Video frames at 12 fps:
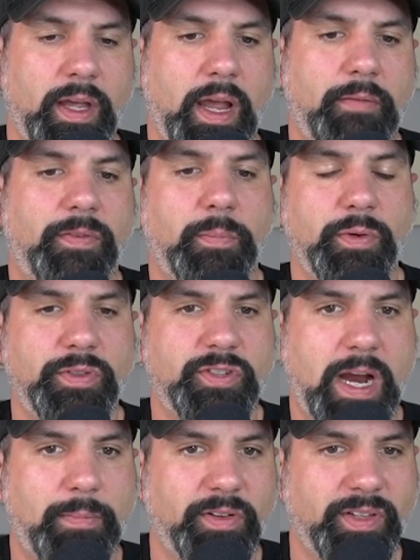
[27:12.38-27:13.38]
And for
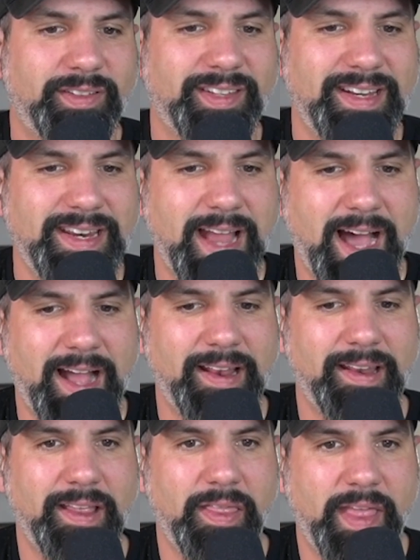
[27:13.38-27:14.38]
bootstrappers, it's not
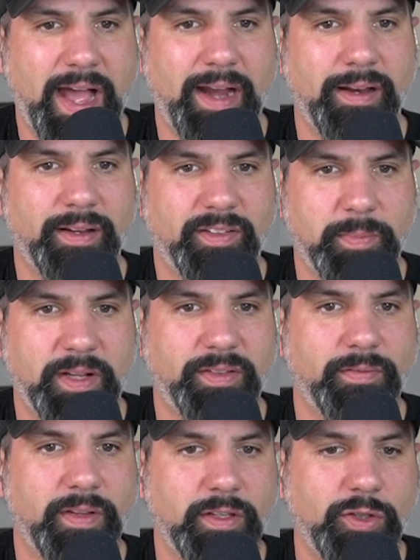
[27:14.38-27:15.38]
that
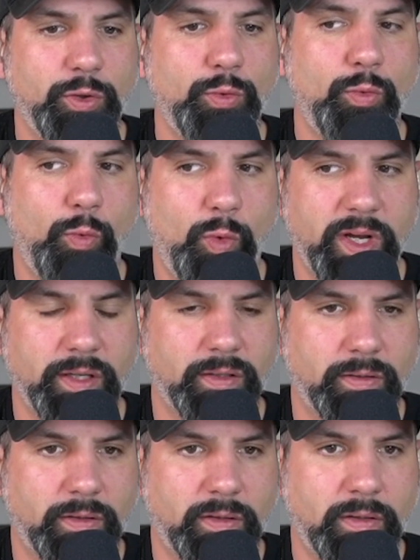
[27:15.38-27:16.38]
expensive. You
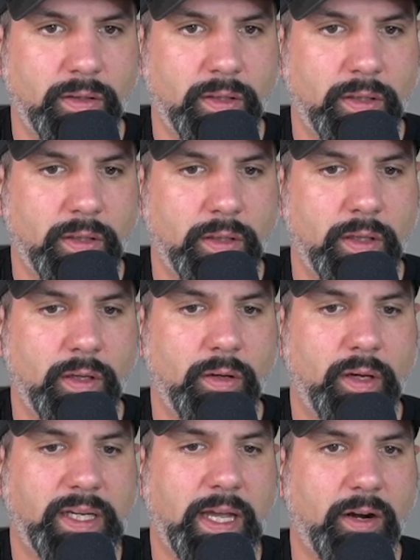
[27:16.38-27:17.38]
will
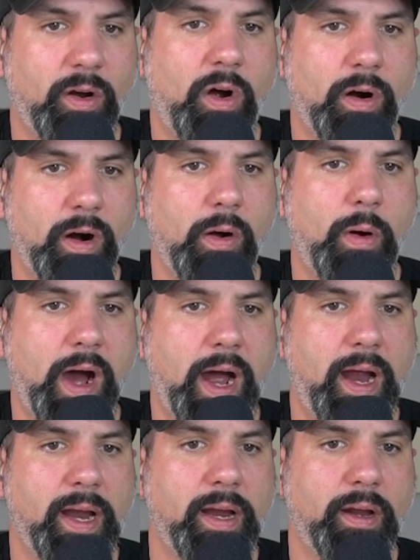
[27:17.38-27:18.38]
get an
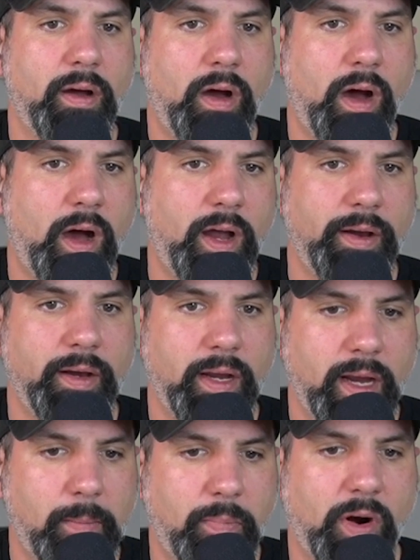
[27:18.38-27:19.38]
ROI on
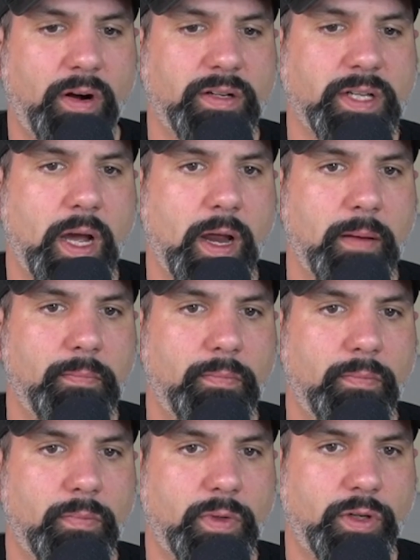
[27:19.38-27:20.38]
a part-time
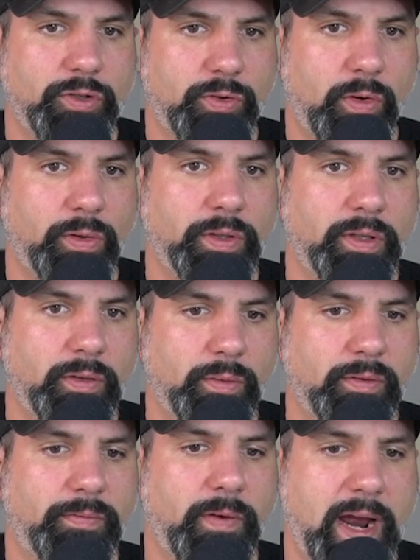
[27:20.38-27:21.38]
controller or
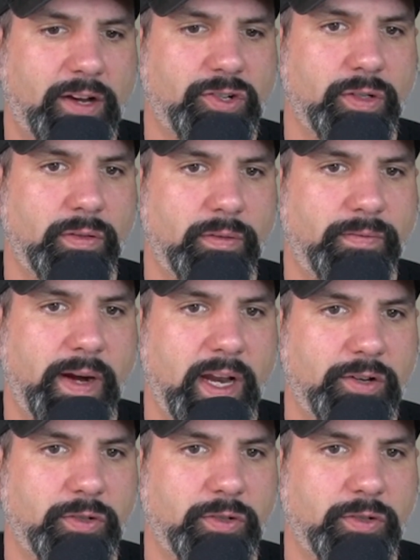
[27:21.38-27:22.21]
fractional financial